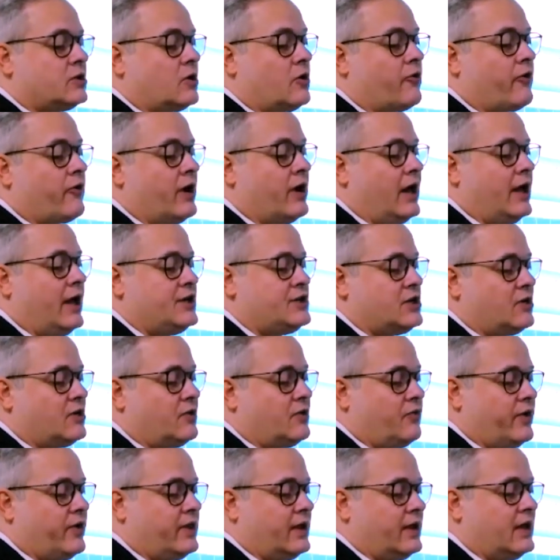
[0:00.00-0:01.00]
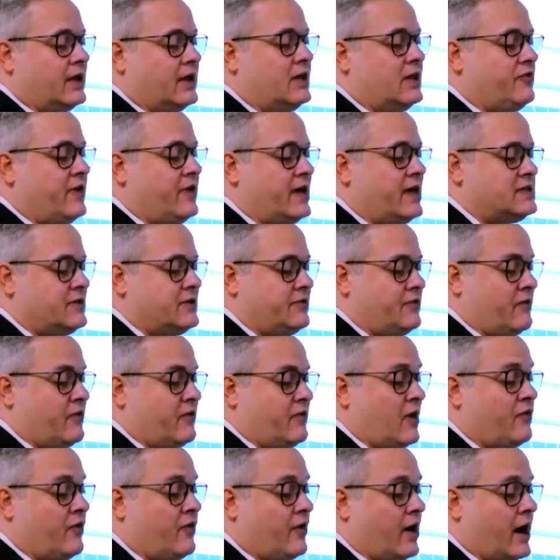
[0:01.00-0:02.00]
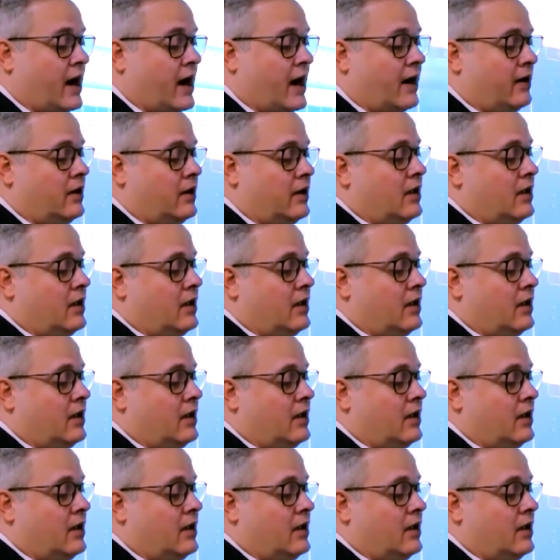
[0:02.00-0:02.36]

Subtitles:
correlation with the invasive FFR.